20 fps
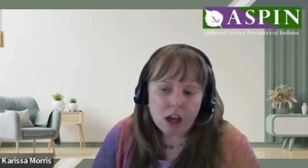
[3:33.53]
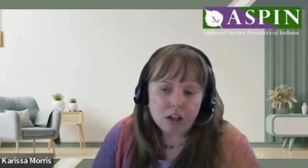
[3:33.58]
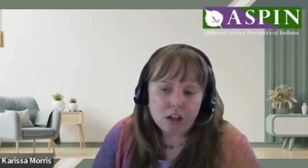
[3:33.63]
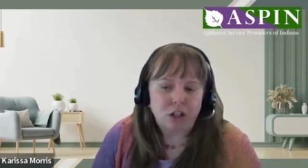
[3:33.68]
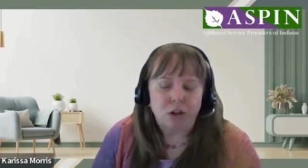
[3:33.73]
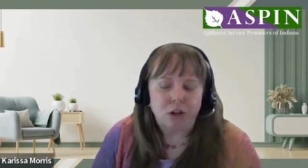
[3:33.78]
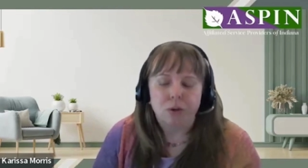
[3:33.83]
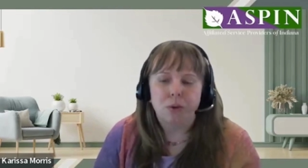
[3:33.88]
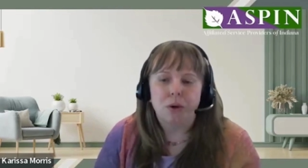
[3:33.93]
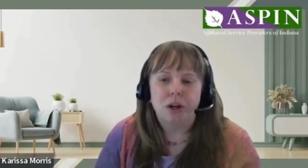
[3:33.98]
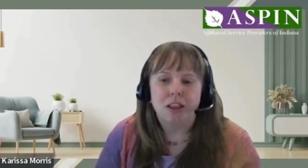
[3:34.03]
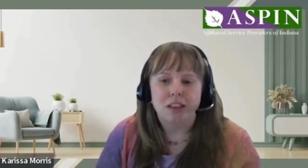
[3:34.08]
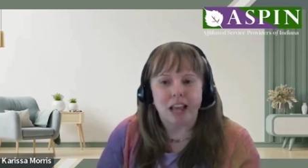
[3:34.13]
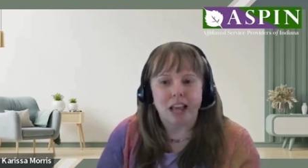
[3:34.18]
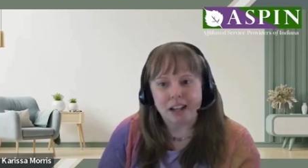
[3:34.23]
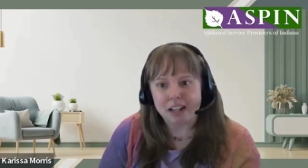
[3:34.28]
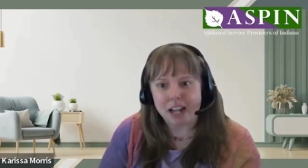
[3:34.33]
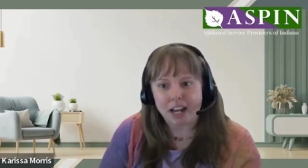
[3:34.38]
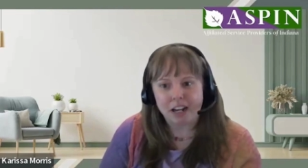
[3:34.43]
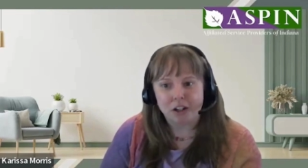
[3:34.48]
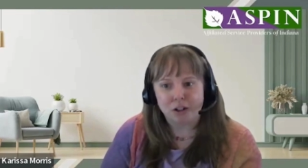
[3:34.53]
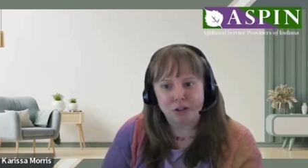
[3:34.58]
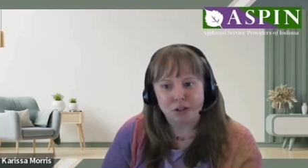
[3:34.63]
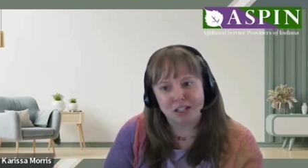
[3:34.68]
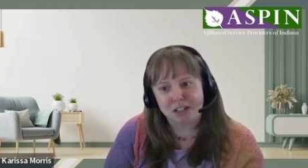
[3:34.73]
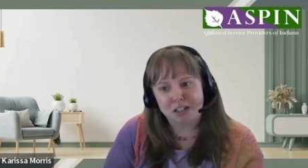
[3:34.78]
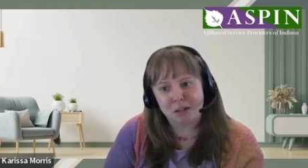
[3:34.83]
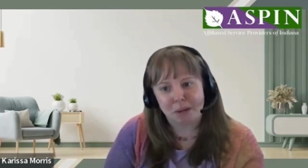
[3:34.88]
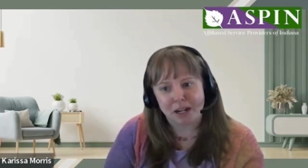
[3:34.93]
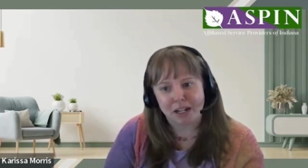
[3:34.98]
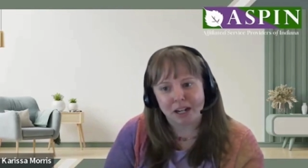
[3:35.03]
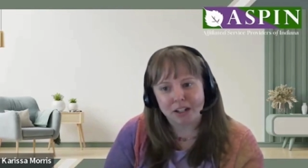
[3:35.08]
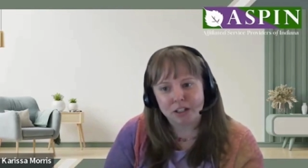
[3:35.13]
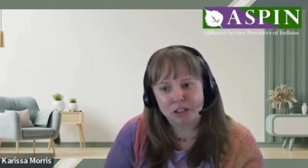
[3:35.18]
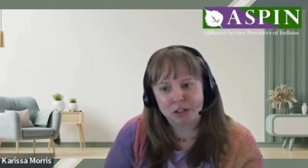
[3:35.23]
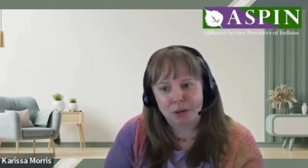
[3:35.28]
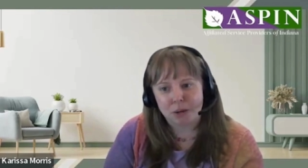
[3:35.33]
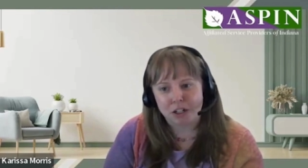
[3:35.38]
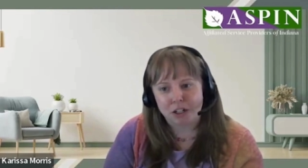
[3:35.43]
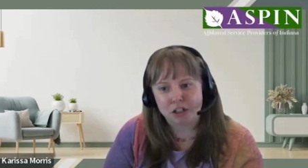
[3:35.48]
So that kind of goes into my
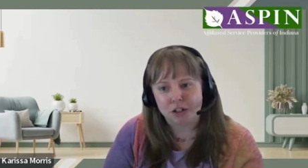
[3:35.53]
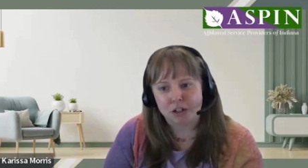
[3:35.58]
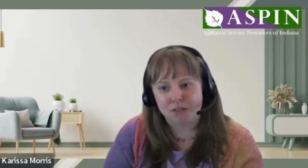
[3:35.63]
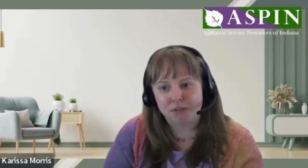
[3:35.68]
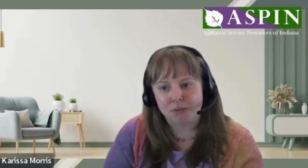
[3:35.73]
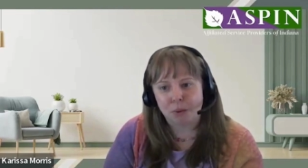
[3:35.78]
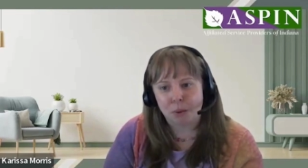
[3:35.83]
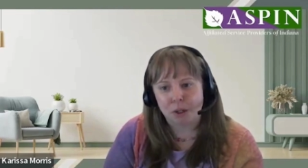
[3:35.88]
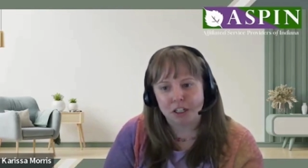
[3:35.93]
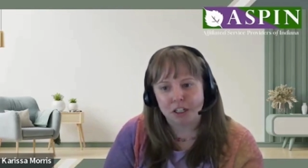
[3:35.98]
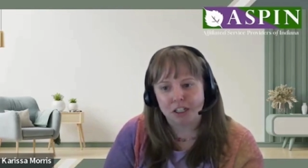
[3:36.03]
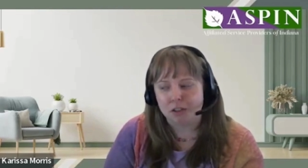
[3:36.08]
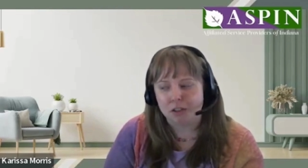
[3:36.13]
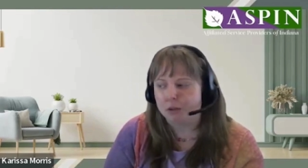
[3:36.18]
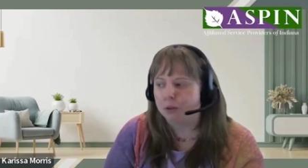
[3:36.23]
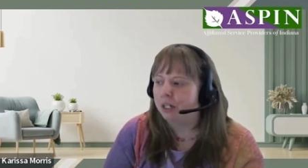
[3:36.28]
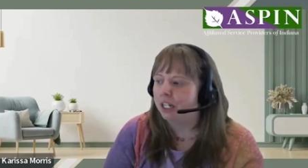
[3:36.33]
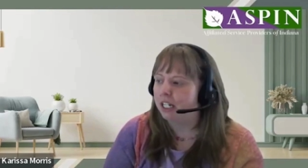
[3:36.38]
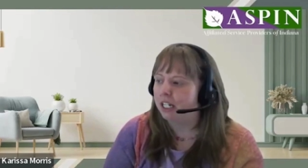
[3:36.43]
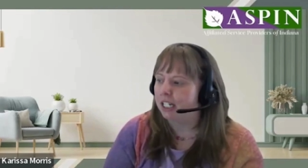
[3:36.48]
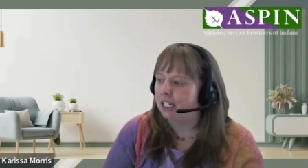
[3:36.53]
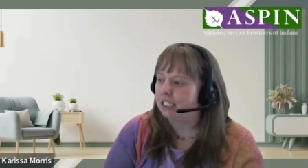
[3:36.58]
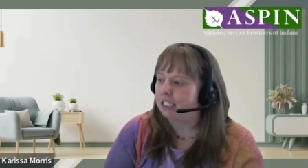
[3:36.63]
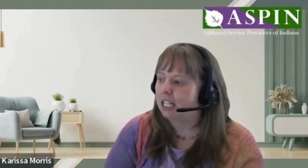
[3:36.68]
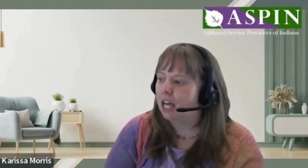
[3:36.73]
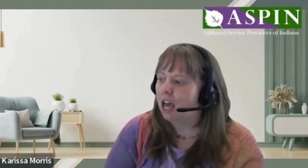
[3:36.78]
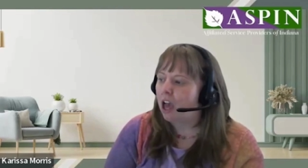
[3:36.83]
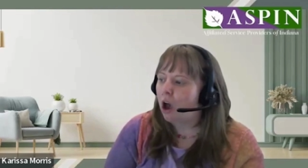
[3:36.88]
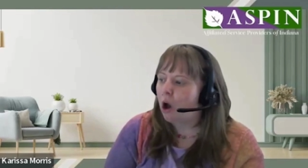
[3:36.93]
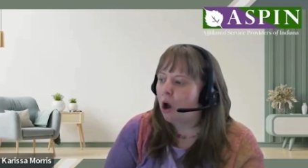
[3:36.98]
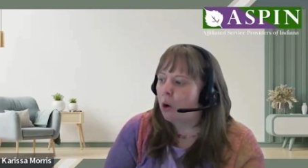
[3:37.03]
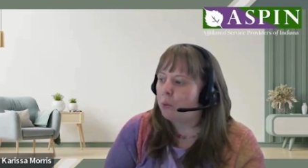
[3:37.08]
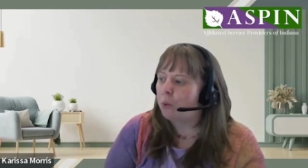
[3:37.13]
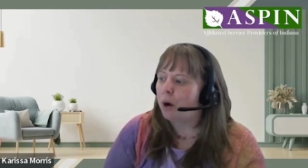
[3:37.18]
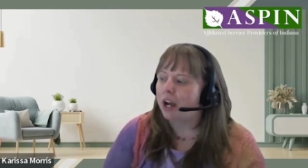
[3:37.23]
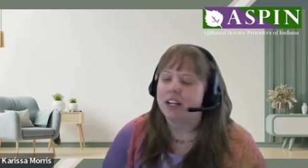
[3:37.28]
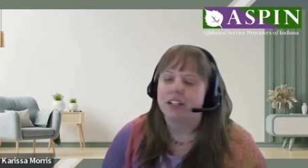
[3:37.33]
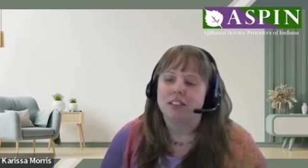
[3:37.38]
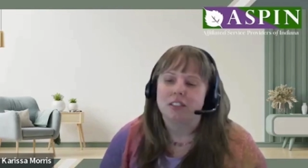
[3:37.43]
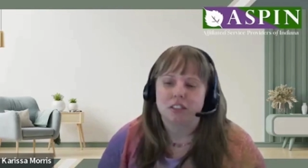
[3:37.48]
next question for you is,
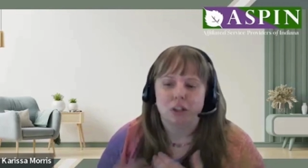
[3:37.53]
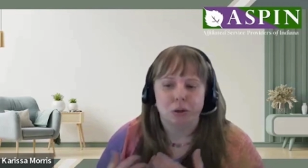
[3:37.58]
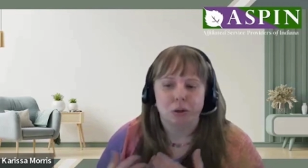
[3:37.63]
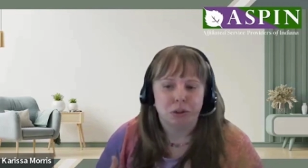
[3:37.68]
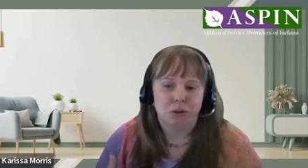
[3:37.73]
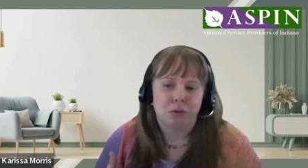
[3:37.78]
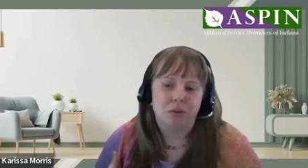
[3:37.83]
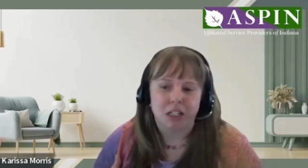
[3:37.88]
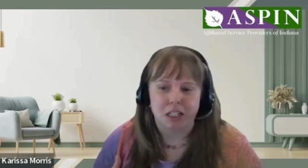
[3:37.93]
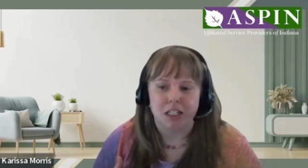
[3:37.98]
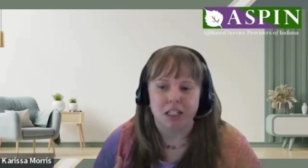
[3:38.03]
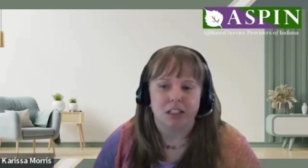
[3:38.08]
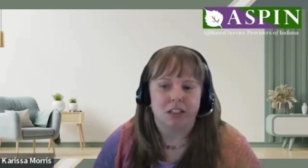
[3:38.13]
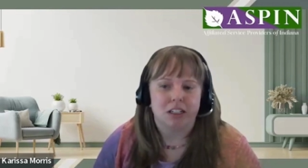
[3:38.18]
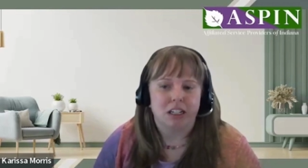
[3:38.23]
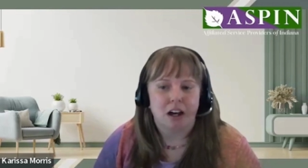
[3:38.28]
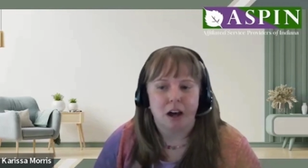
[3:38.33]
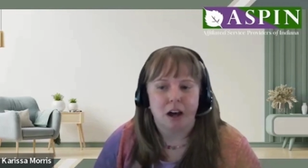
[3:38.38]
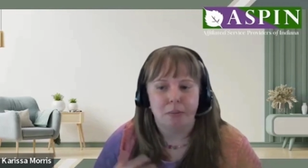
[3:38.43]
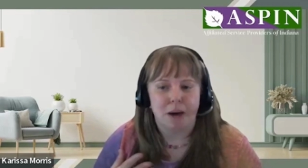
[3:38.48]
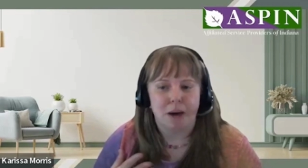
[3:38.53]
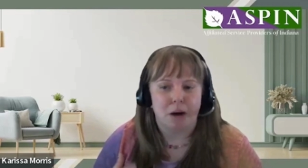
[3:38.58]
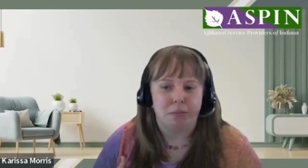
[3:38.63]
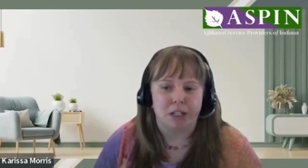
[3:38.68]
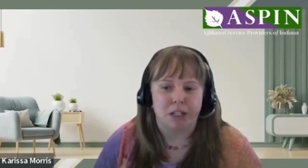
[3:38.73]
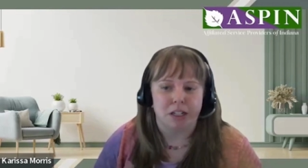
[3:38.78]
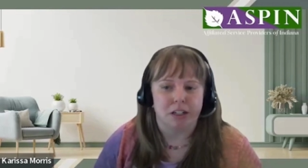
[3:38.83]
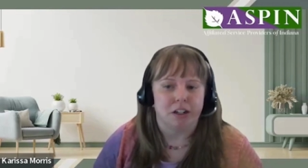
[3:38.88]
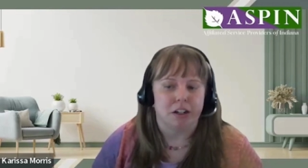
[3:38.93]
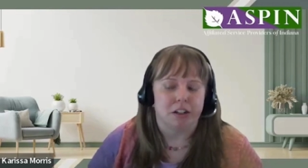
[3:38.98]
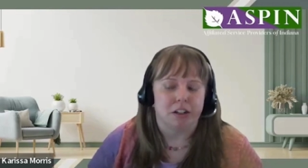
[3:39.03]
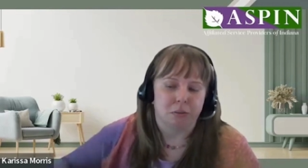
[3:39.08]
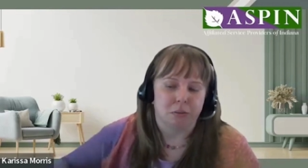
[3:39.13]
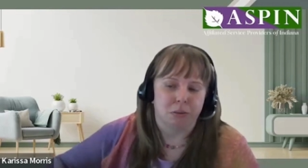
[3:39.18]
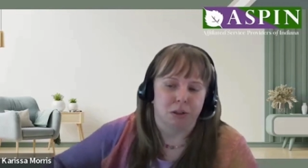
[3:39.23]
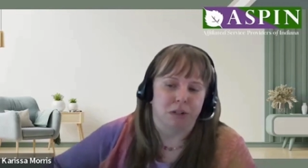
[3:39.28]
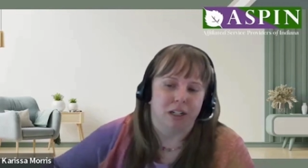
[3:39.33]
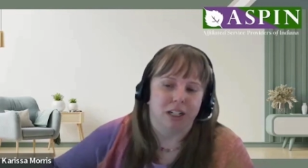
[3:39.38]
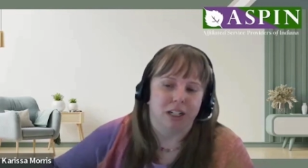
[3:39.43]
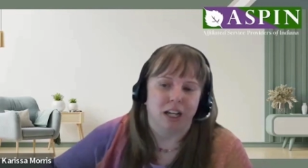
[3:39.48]
what is so unique about being a
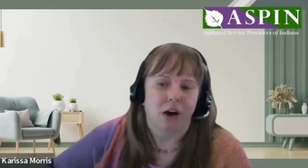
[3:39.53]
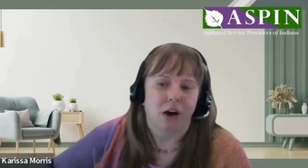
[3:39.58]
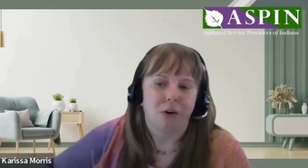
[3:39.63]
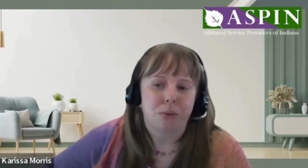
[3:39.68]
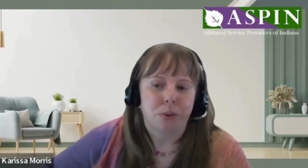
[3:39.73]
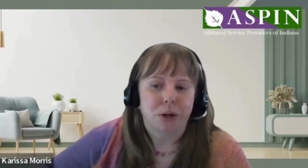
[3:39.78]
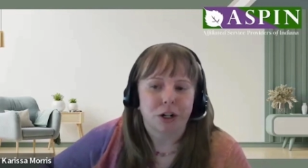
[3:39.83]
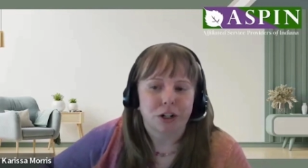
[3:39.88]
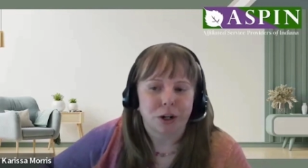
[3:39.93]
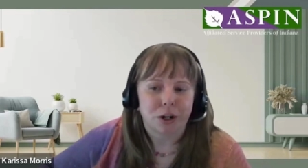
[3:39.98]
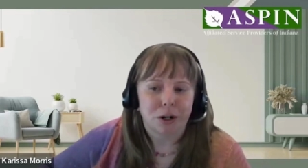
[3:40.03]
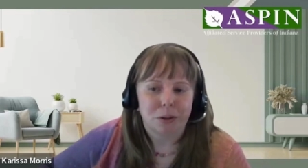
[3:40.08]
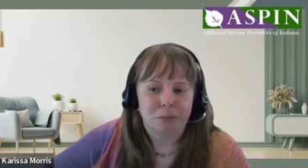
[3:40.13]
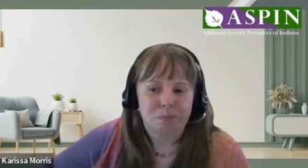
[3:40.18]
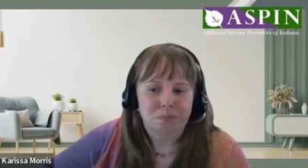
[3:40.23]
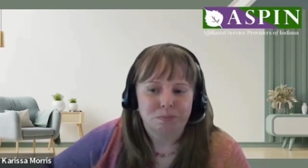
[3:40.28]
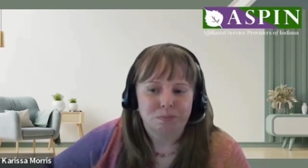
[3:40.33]
community health worker?